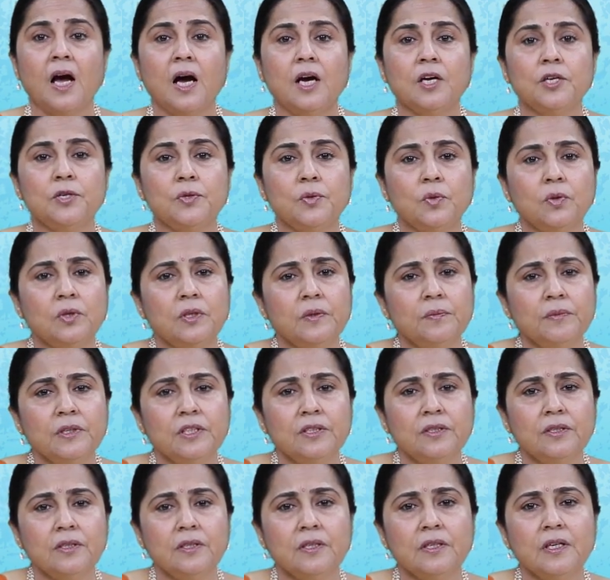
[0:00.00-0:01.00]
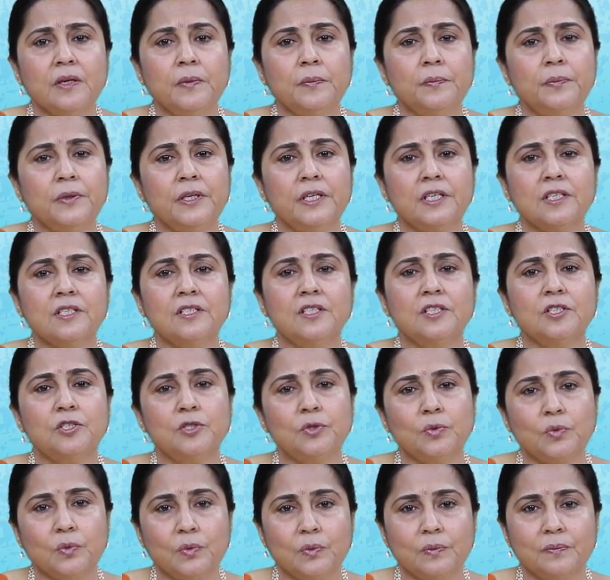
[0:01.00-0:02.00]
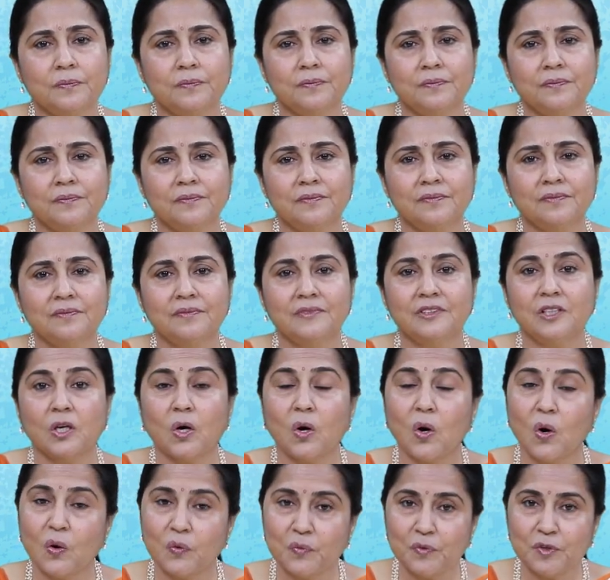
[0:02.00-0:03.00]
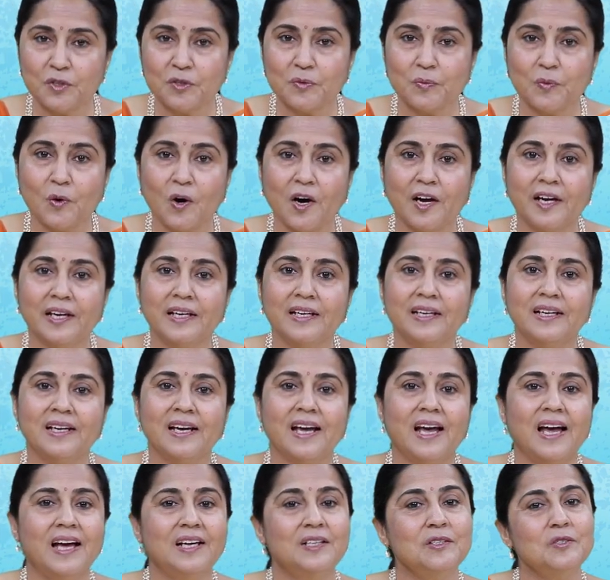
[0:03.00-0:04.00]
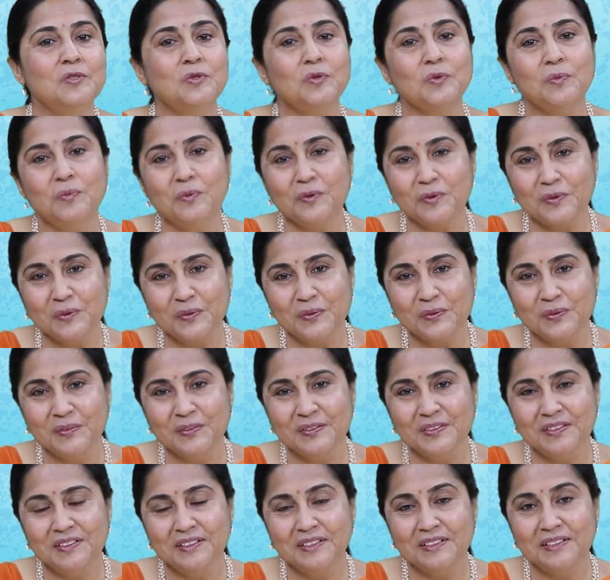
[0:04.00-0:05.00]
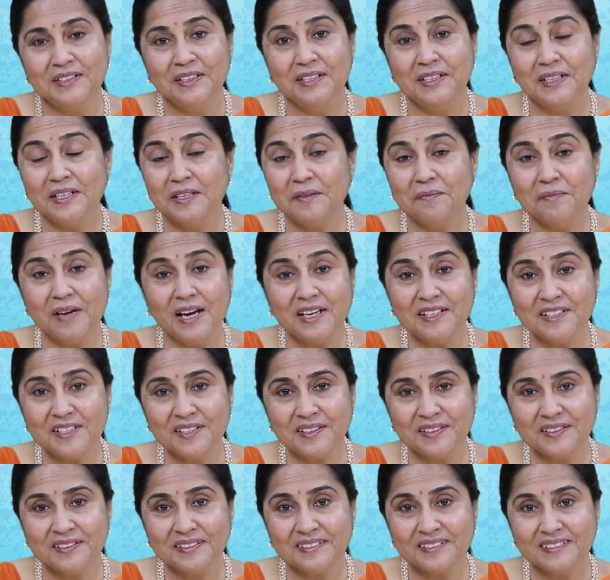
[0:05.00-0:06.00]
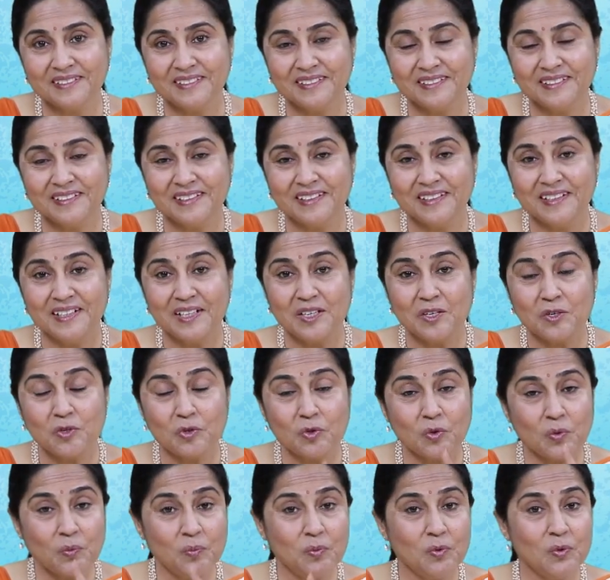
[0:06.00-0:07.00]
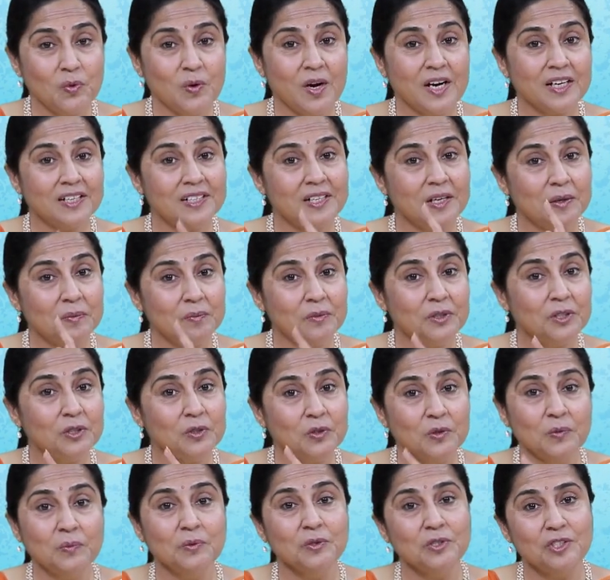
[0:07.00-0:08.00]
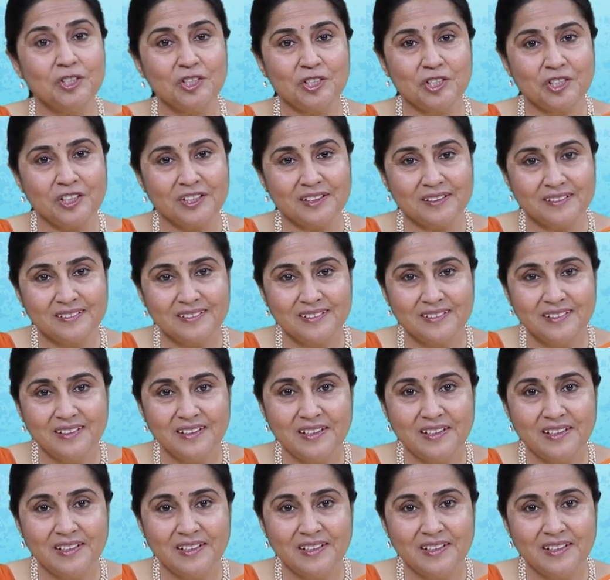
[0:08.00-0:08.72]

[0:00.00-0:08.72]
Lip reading: Ashoka Mitran compares the two, the office boy and Subbu. Imagine Subbu at number 2 position